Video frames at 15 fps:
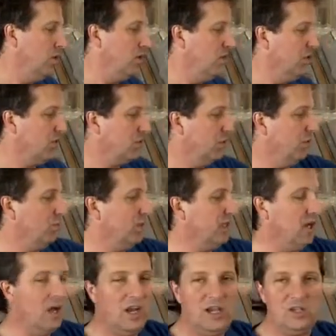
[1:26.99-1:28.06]
This would
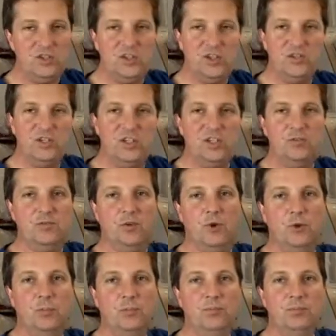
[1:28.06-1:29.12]
be a high density
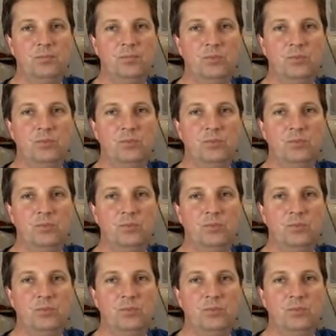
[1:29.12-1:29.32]
foam.